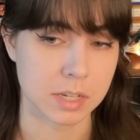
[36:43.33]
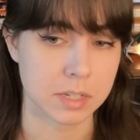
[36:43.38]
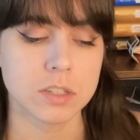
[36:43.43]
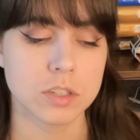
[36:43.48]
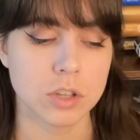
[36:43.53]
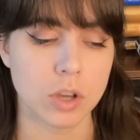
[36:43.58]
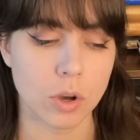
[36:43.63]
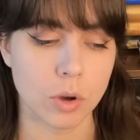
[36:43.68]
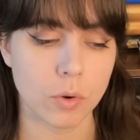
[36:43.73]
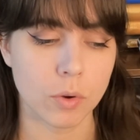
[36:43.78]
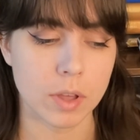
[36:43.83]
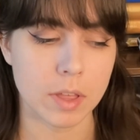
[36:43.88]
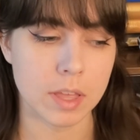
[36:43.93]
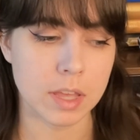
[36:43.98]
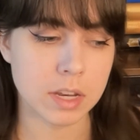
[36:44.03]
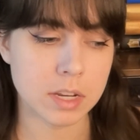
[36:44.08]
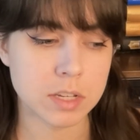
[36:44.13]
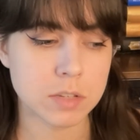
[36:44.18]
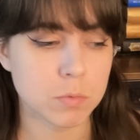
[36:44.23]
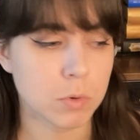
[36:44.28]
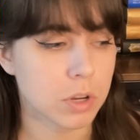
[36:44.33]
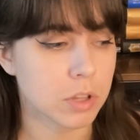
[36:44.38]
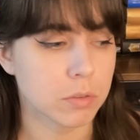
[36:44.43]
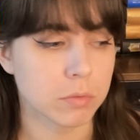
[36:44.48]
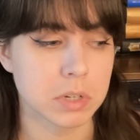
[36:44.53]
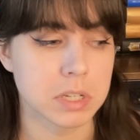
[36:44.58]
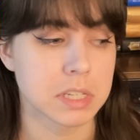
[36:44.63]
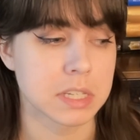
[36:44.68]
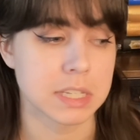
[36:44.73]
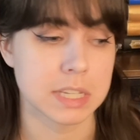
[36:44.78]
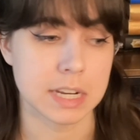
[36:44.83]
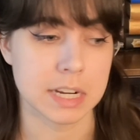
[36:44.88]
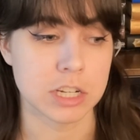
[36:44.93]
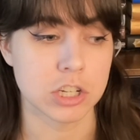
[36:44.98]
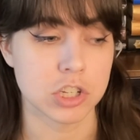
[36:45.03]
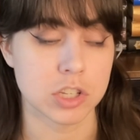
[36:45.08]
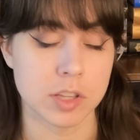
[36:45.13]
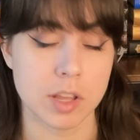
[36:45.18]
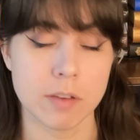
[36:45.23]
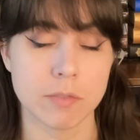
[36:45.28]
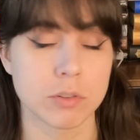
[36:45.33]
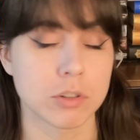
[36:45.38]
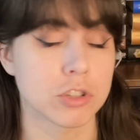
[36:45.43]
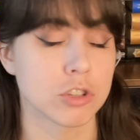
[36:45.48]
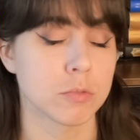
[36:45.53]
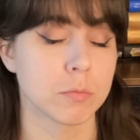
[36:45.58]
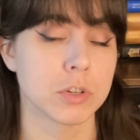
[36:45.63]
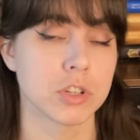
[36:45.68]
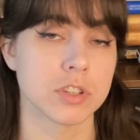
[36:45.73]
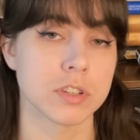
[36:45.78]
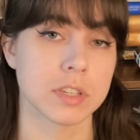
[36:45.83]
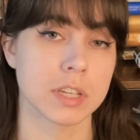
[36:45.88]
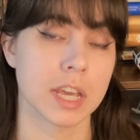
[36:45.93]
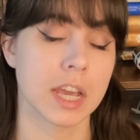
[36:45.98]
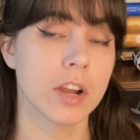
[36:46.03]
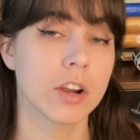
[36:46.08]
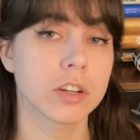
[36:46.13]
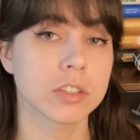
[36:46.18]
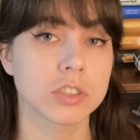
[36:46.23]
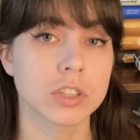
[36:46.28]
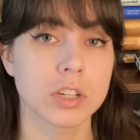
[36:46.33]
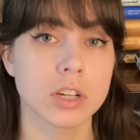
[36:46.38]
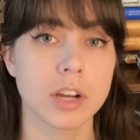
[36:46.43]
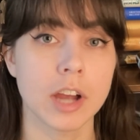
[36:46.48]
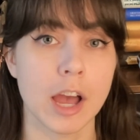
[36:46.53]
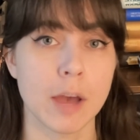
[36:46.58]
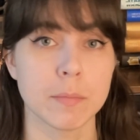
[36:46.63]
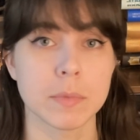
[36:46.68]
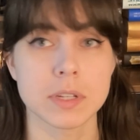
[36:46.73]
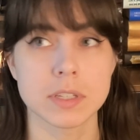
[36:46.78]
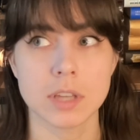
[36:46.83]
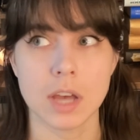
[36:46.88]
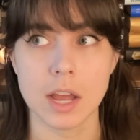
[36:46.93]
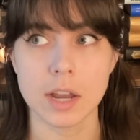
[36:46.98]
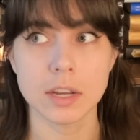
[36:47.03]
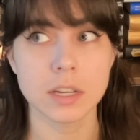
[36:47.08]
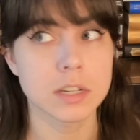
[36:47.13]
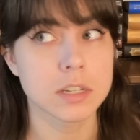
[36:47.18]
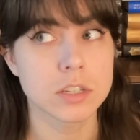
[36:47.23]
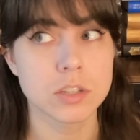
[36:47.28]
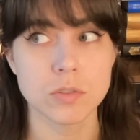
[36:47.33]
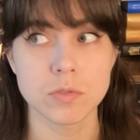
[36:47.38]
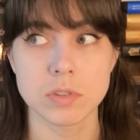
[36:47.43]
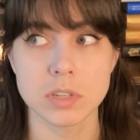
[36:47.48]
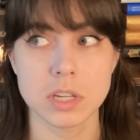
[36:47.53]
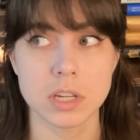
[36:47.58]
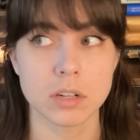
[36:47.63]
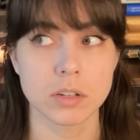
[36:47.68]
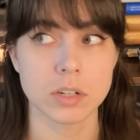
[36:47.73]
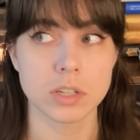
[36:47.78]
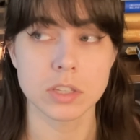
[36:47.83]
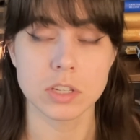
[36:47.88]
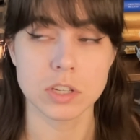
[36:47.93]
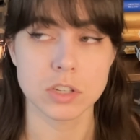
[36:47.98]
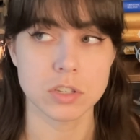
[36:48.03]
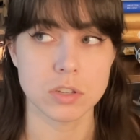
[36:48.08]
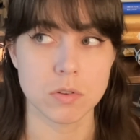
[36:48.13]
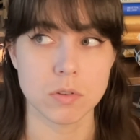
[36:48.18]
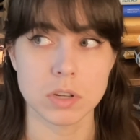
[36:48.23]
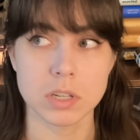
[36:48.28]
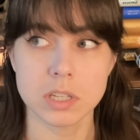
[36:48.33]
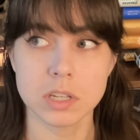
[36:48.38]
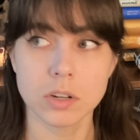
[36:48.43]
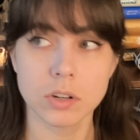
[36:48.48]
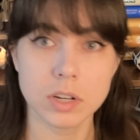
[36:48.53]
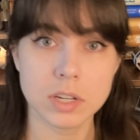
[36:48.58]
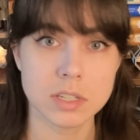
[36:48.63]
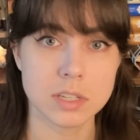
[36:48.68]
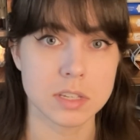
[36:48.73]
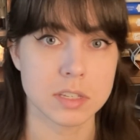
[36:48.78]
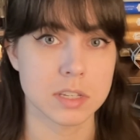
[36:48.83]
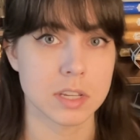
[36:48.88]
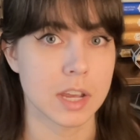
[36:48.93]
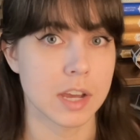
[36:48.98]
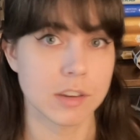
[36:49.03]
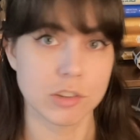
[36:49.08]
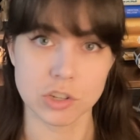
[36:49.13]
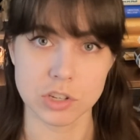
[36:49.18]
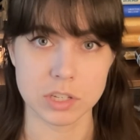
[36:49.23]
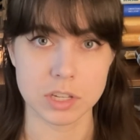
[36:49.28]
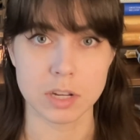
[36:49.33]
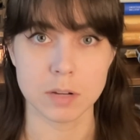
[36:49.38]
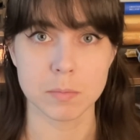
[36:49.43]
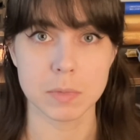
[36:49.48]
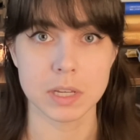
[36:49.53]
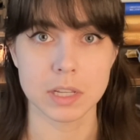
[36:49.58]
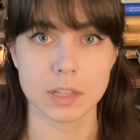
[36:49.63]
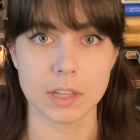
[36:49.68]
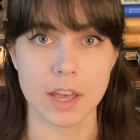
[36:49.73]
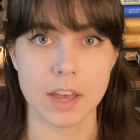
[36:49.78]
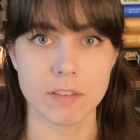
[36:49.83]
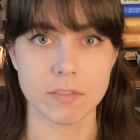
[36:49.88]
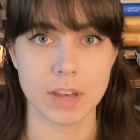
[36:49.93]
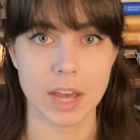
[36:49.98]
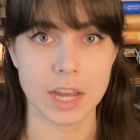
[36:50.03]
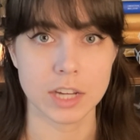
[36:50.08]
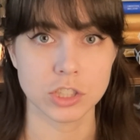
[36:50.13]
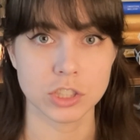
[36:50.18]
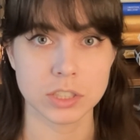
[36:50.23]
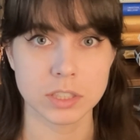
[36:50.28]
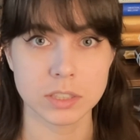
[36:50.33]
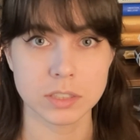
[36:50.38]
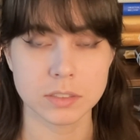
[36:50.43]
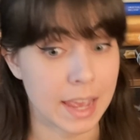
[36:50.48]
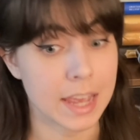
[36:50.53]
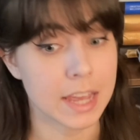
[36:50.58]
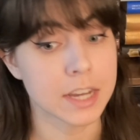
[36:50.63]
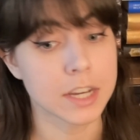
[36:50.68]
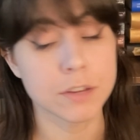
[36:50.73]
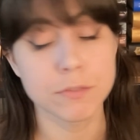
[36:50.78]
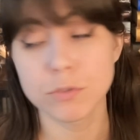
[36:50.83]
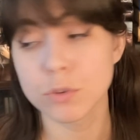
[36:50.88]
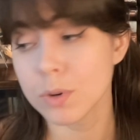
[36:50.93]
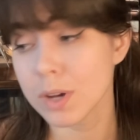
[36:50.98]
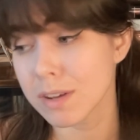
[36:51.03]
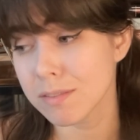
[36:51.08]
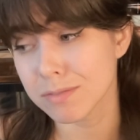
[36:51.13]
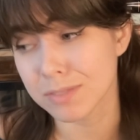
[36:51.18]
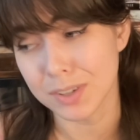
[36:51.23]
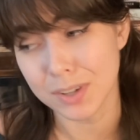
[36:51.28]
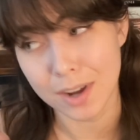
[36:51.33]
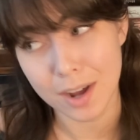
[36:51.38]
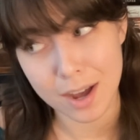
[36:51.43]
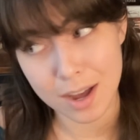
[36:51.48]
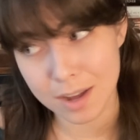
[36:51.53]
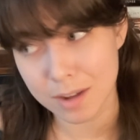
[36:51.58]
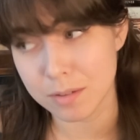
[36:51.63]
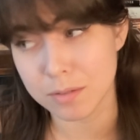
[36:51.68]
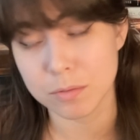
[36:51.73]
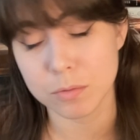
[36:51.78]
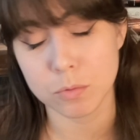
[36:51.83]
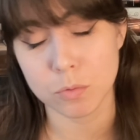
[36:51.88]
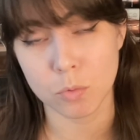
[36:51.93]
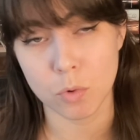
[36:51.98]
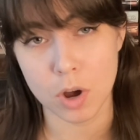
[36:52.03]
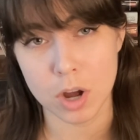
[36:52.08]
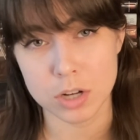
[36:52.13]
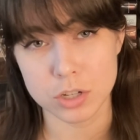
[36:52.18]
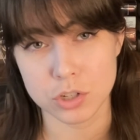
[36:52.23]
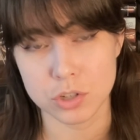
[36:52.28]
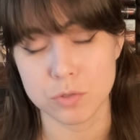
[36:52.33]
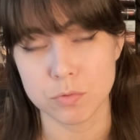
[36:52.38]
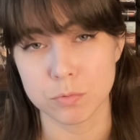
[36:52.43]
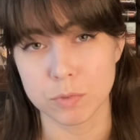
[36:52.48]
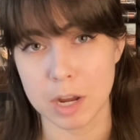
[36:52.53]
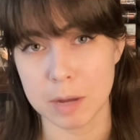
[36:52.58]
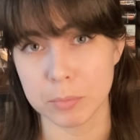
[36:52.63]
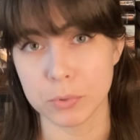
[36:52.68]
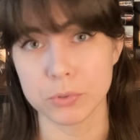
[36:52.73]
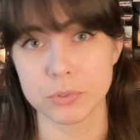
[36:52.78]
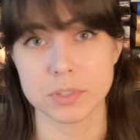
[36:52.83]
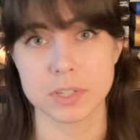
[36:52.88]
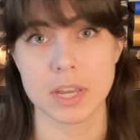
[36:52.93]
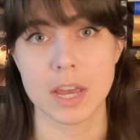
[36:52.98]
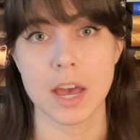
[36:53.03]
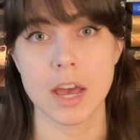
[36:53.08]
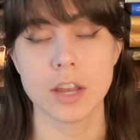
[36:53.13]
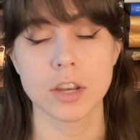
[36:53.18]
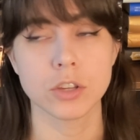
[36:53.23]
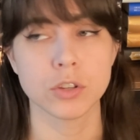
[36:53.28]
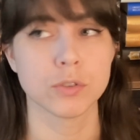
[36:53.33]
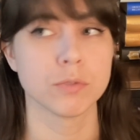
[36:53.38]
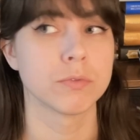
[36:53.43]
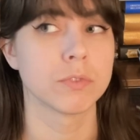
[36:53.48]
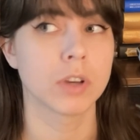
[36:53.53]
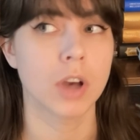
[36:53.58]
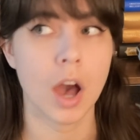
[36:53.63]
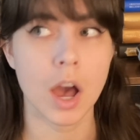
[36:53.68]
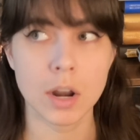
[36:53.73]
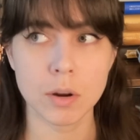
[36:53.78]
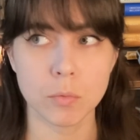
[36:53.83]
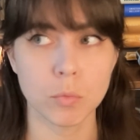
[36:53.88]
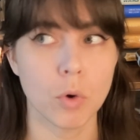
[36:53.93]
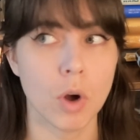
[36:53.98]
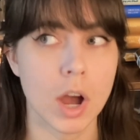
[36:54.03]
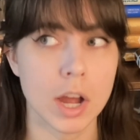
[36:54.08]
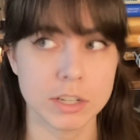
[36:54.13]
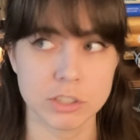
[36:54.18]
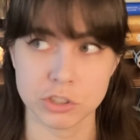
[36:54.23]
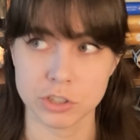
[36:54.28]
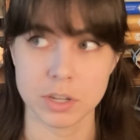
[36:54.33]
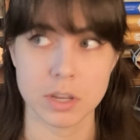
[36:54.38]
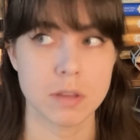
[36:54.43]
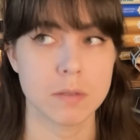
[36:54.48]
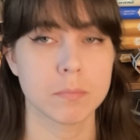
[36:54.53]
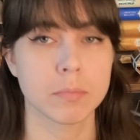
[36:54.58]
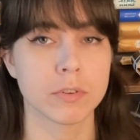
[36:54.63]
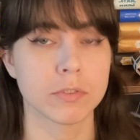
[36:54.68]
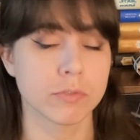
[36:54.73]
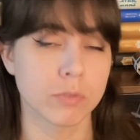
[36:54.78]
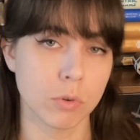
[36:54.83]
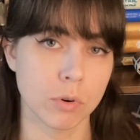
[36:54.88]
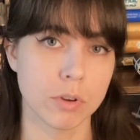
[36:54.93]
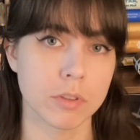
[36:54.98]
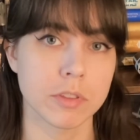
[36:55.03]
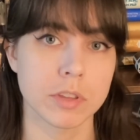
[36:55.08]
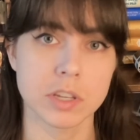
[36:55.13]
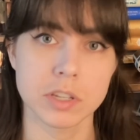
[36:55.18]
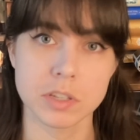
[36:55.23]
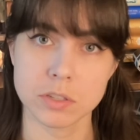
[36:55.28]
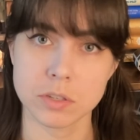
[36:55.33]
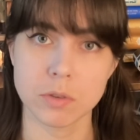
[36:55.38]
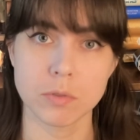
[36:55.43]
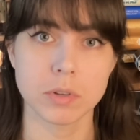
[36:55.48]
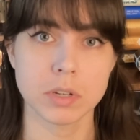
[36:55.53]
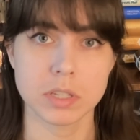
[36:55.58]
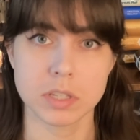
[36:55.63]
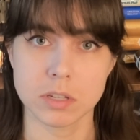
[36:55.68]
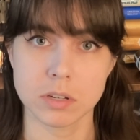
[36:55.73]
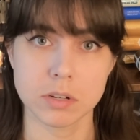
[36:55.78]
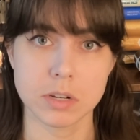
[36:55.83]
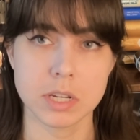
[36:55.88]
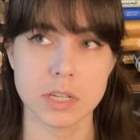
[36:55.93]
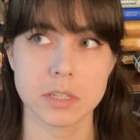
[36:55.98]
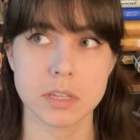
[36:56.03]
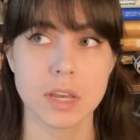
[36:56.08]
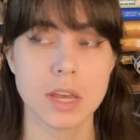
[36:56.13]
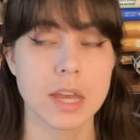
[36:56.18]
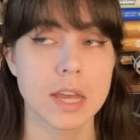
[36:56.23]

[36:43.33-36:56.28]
So it is one of the reasons that I just love her so much as a character. I'm excited to see her in the Ahsoka series and see how she's going to be in live action. And if you have not watched Rebels yet, you've got to watch it before the Ahsoka series.